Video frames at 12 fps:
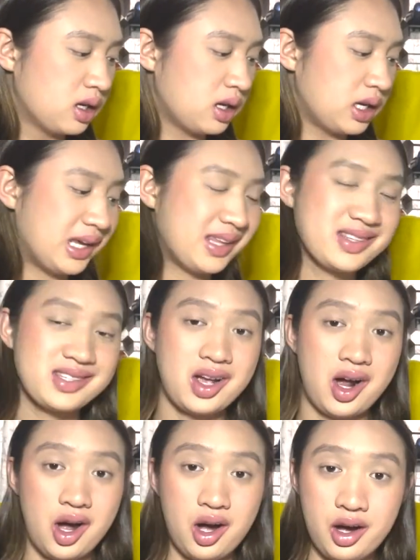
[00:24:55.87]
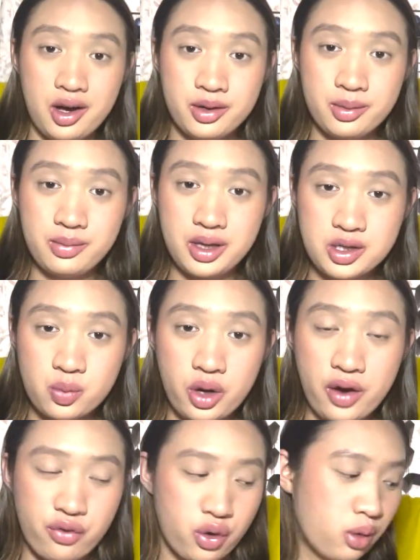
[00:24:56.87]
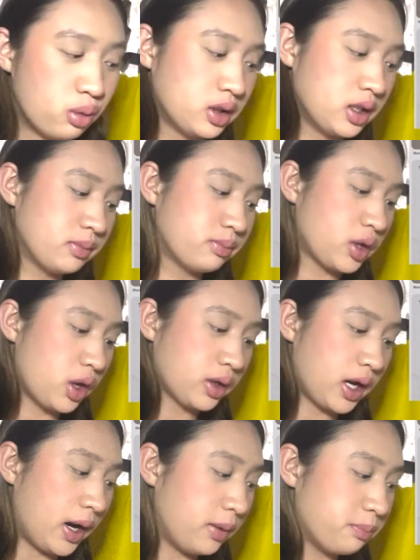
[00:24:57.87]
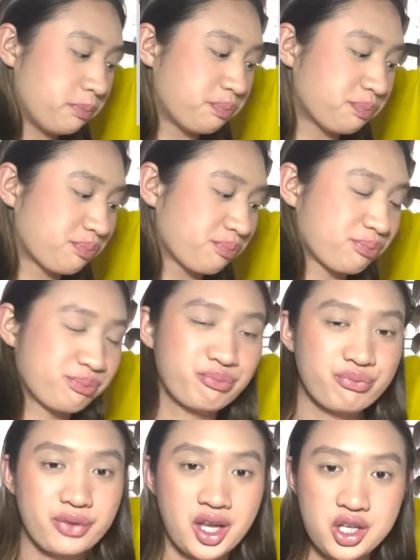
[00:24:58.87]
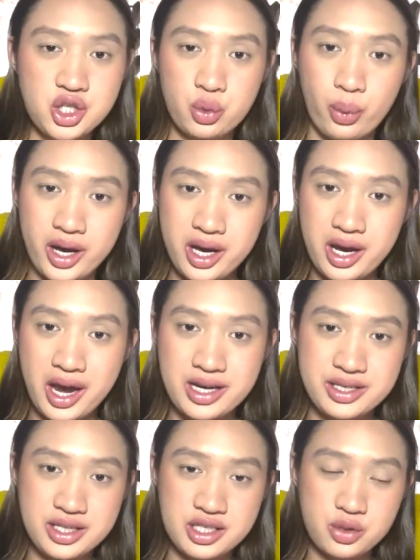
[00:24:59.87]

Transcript: Hits hard is what I've called it, okay? 2018